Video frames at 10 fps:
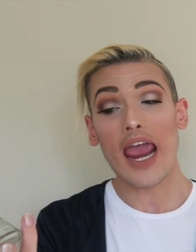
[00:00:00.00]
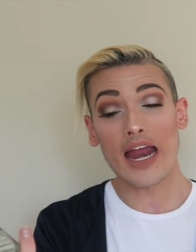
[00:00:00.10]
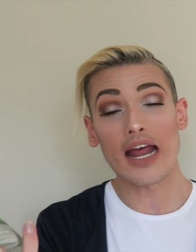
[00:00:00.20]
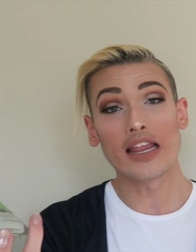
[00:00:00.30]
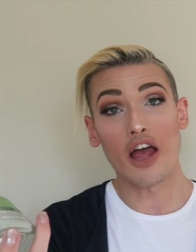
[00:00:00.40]

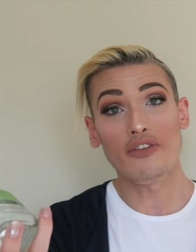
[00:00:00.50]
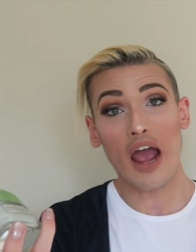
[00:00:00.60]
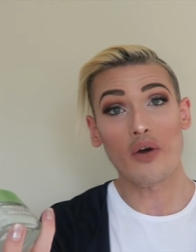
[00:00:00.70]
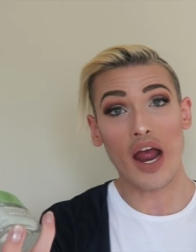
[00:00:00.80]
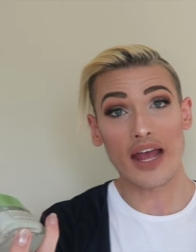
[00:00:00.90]
and I love
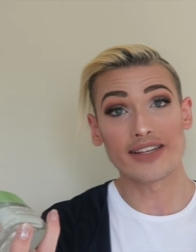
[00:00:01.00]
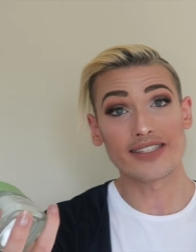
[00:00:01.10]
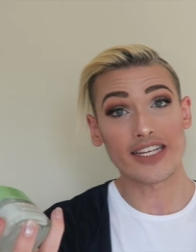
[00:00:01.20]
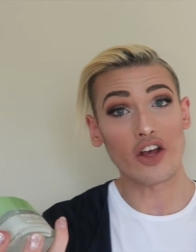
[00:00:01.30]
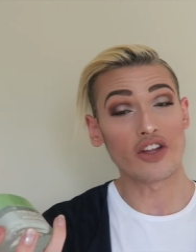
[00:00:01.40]
how it had the
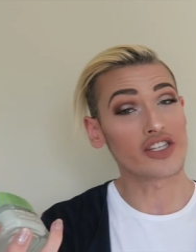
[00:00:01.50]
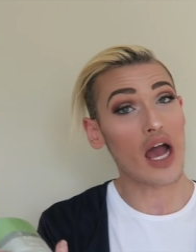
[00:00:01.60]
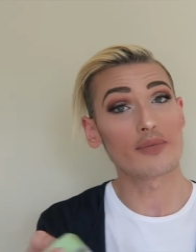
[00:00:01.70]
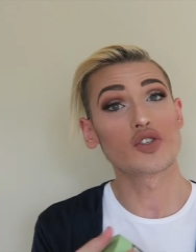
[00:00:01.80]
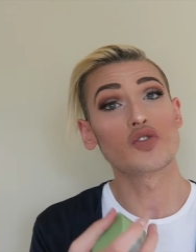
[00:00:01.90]
seal on
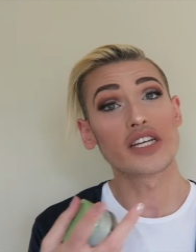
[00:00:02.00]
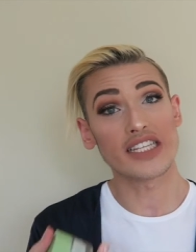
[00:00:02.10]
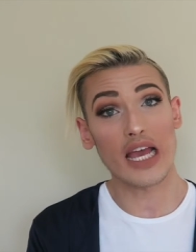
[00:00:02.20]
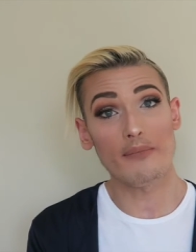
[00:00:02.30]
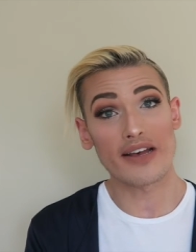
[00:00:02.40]
top so it
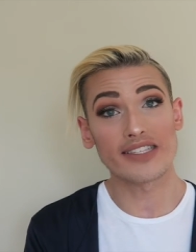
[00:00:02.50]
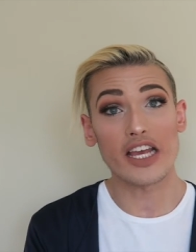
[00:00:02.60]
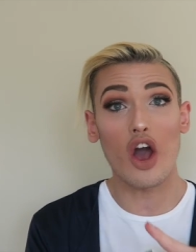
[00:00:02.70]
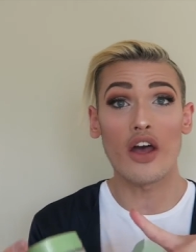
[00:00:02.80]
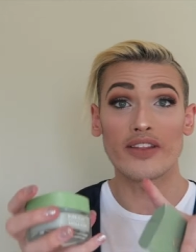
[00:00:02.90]
doesn't get
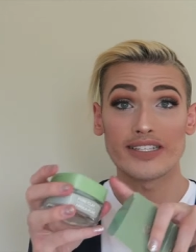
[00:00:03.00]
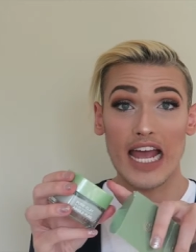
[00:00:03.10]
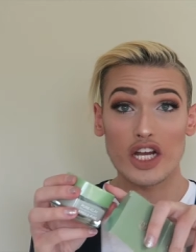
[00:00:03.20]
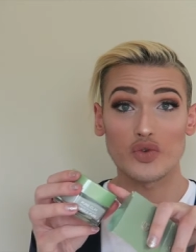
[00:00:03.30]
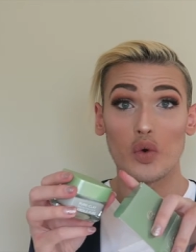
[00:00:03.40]
messy on this
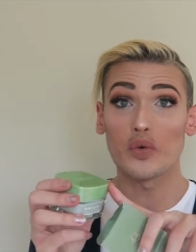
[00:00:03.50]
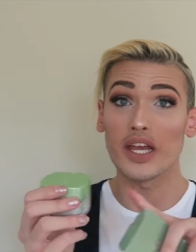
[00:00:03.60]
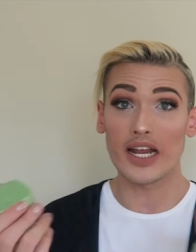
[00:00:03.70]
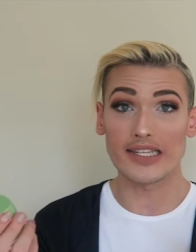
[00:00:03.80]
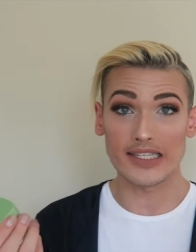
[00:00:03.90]
actual
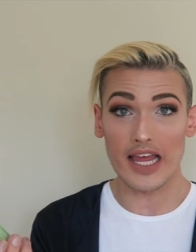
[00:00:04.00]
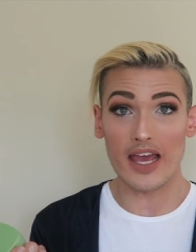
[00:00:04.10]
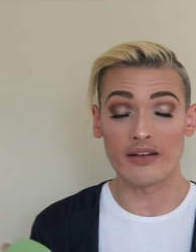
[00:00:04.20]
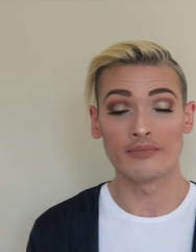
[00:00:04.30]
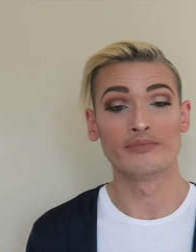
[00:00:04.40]
really nice lid.